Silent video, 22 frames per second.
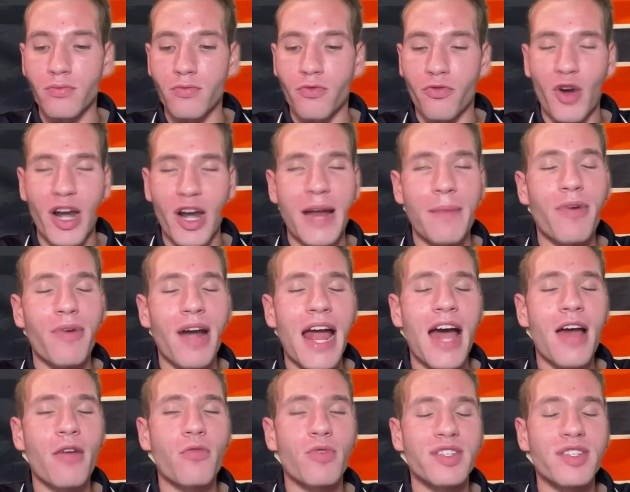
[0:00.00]
Fran
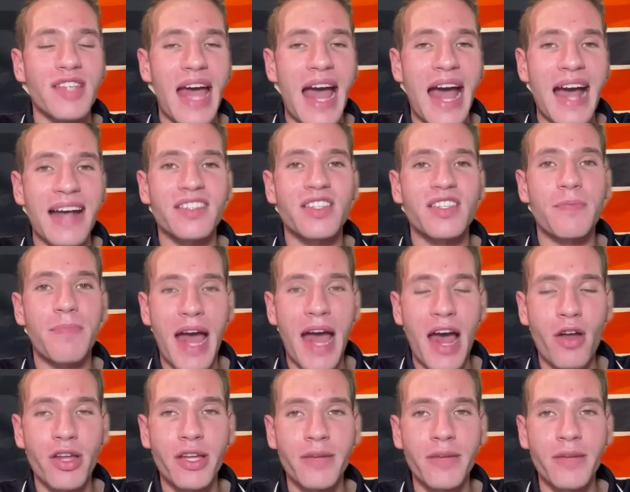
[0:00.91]
Brown was asked about